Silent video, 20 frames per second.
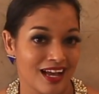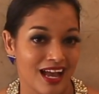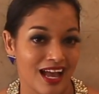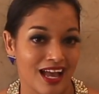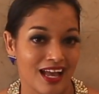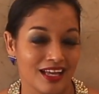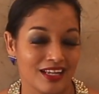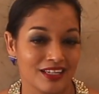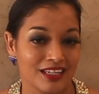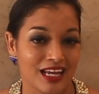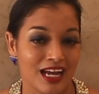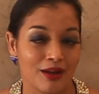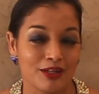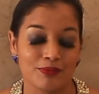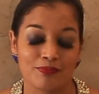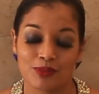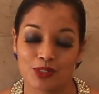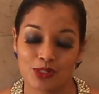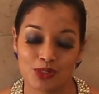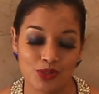And
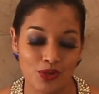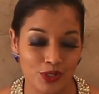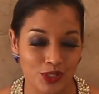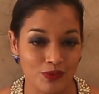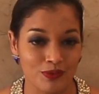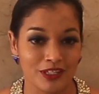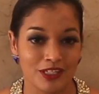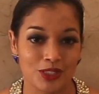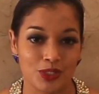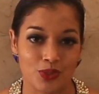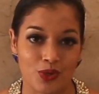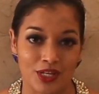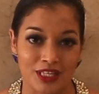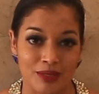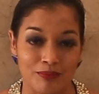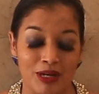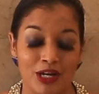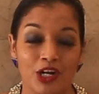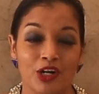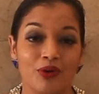I'm sure you'll enjoy
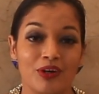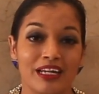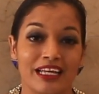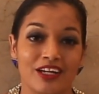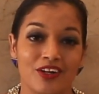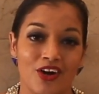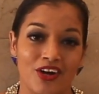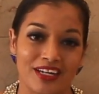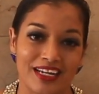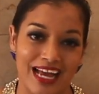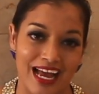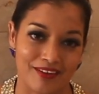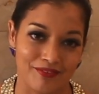them, acrylic on